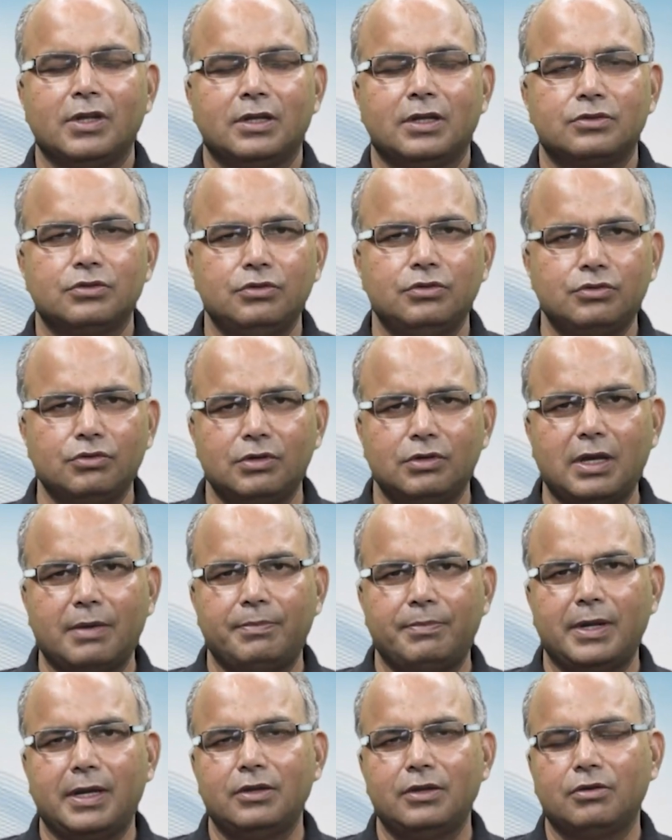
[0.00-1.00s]
So you don't
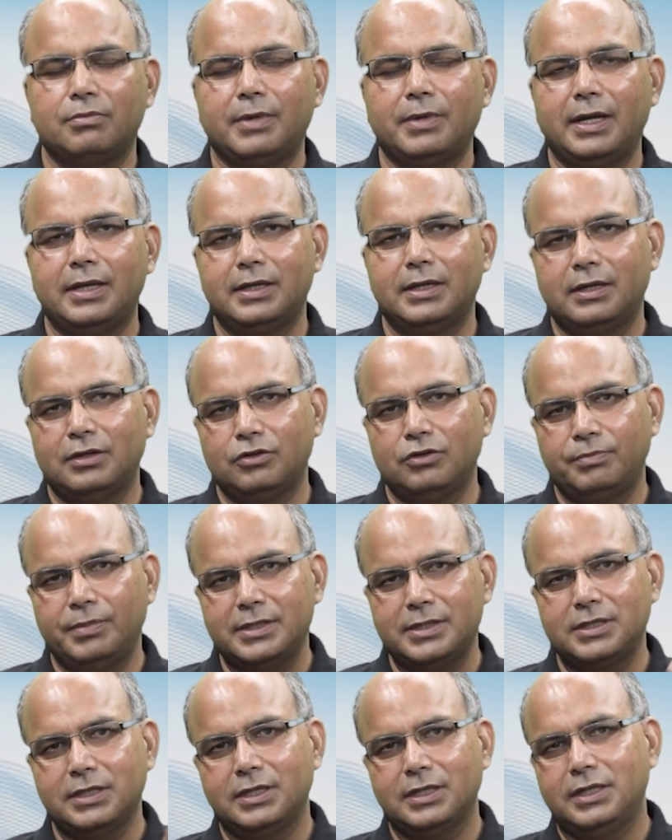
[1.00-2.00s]
apply your mind and you
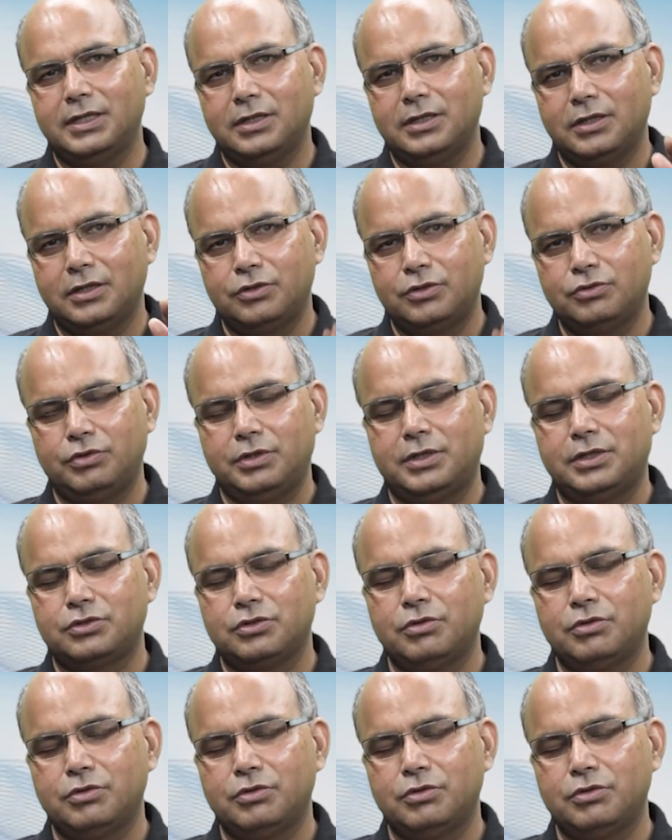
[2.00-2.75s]
basically do it.